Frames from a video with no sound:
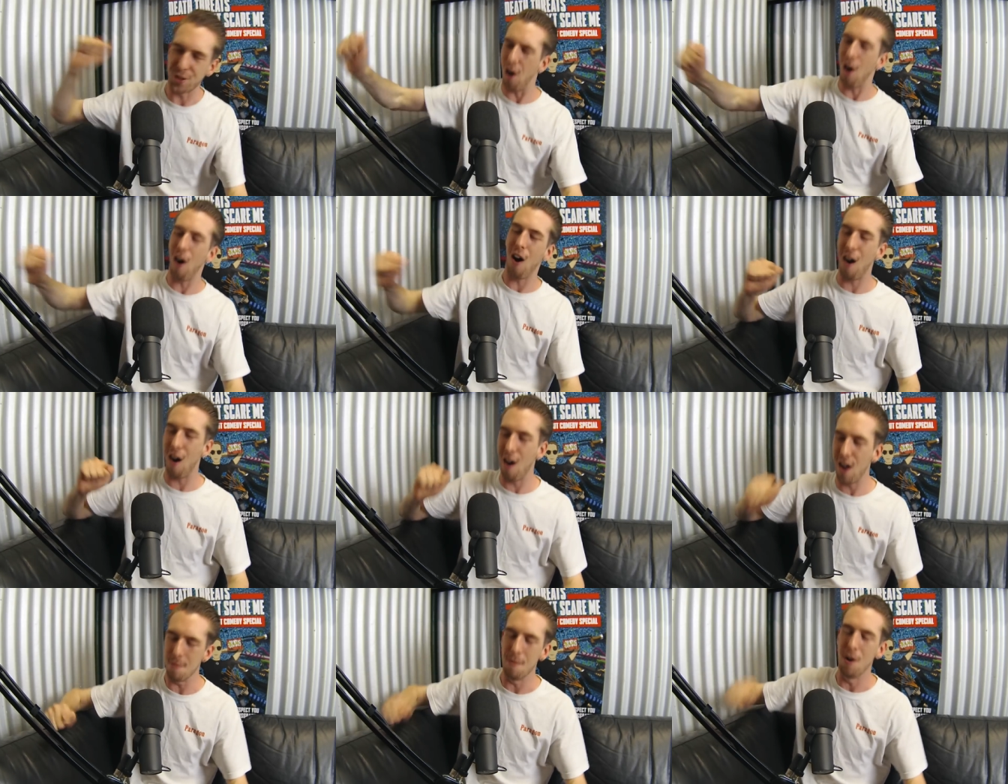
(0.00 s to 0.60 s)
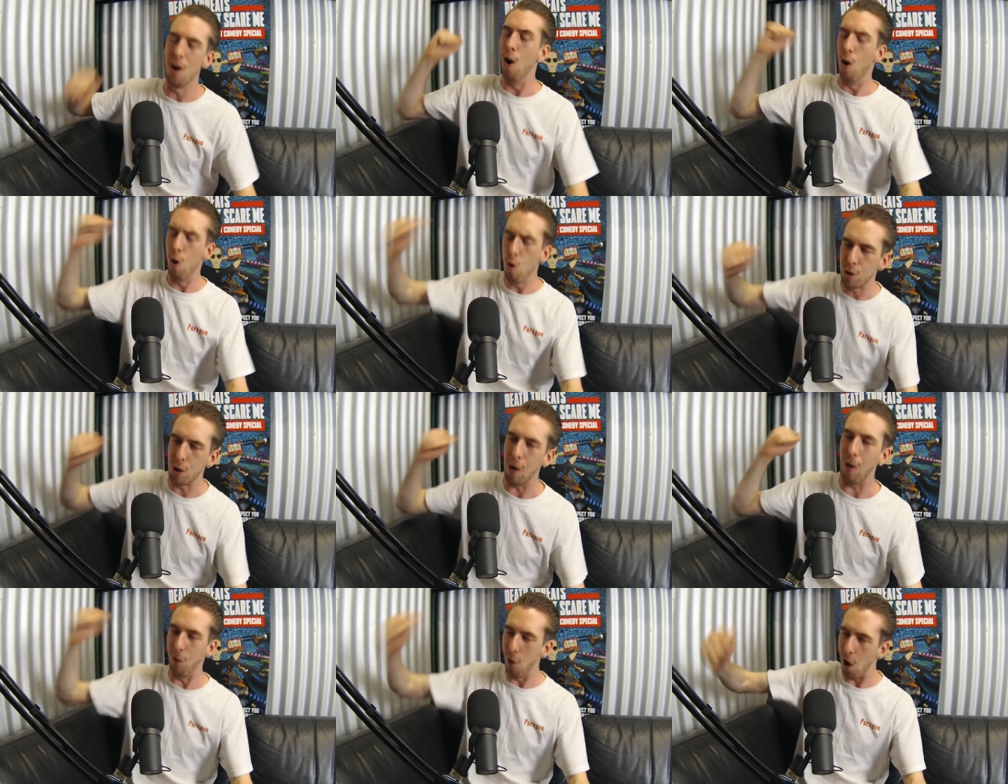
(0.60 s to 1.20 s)
got him.
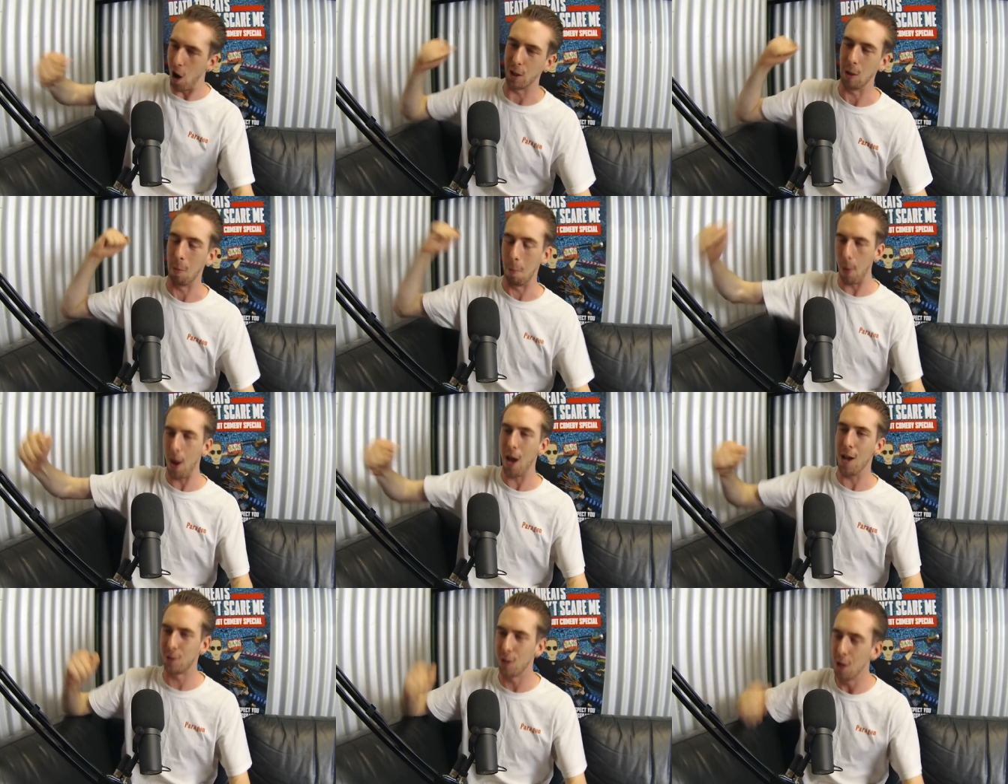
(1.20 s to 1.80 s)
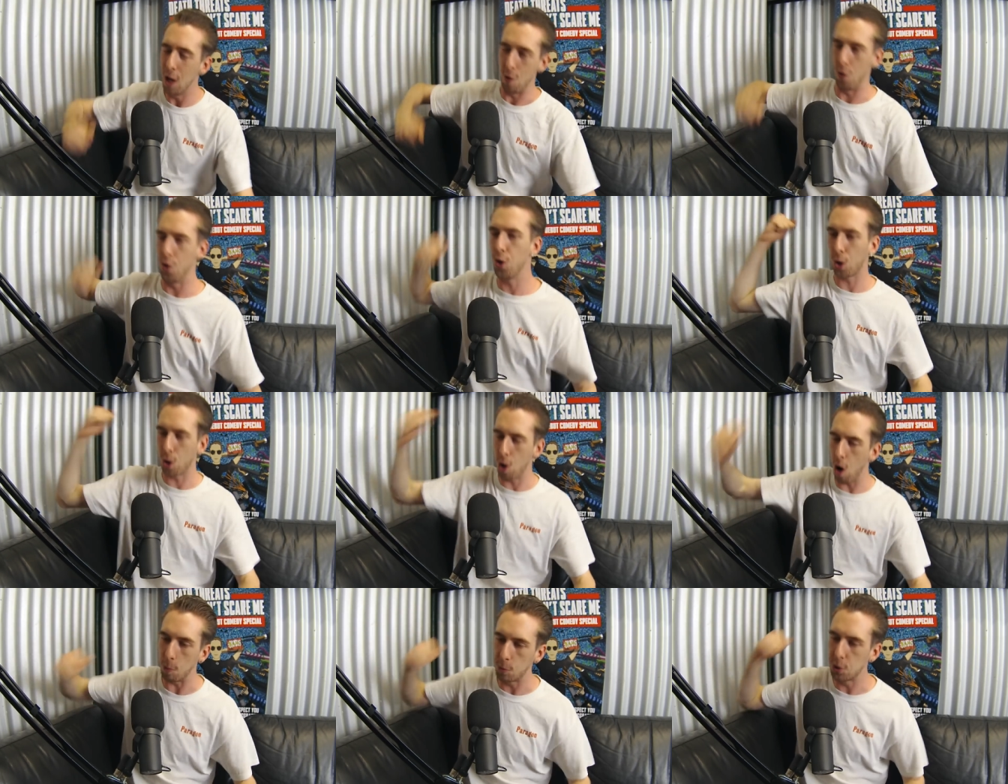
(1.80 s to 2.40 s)
Who's the fucking best? The
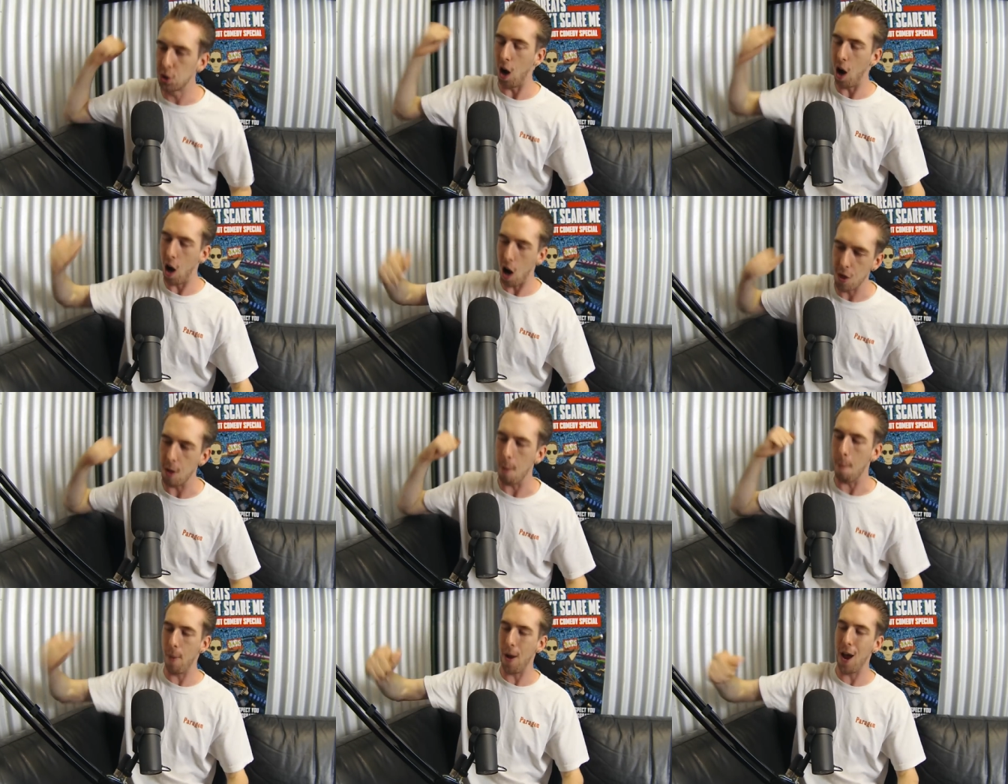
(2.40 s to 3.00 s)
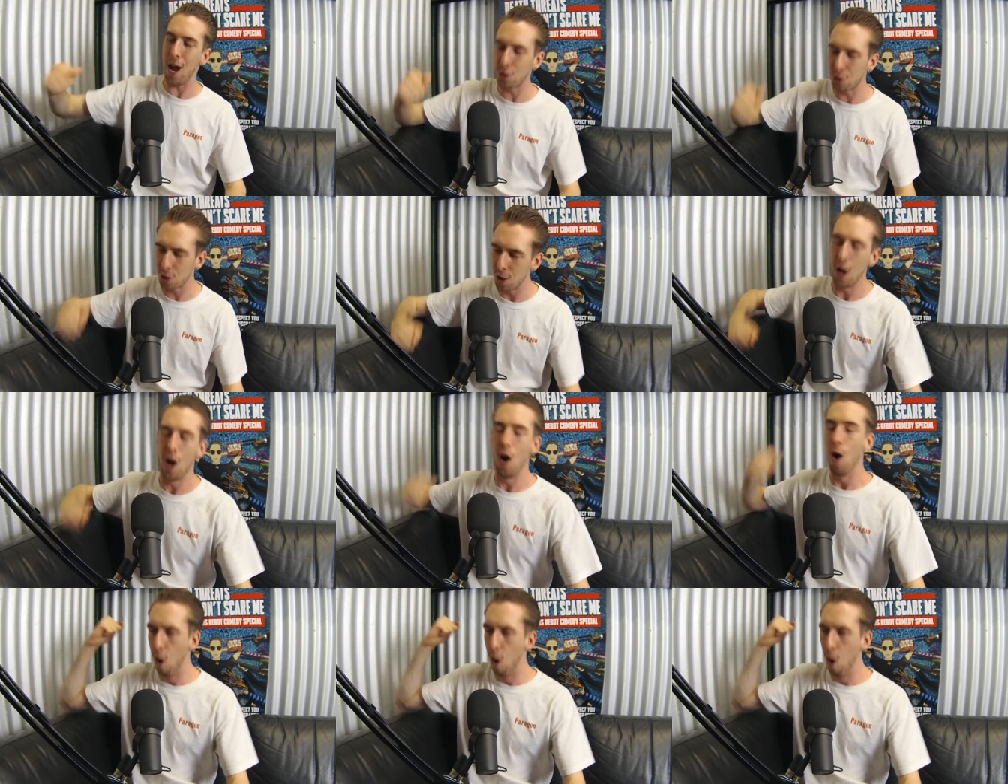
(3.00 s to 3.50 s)
cops are the best.